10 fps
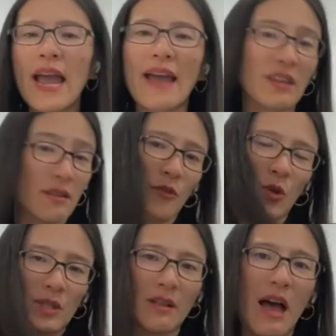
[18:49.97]
And then, of
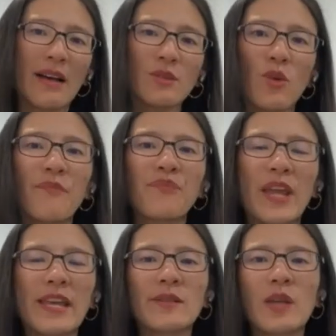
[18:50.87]
course, the last one
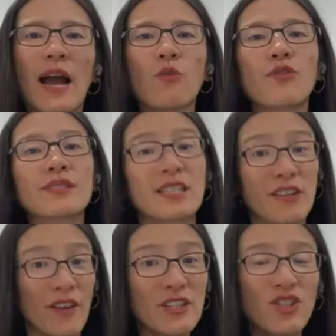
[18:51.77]
is our
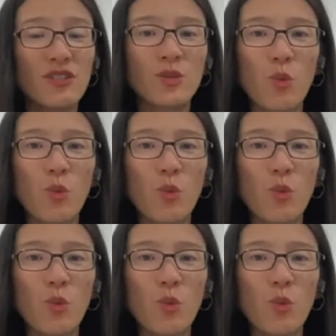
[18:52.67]
Citi Ventures,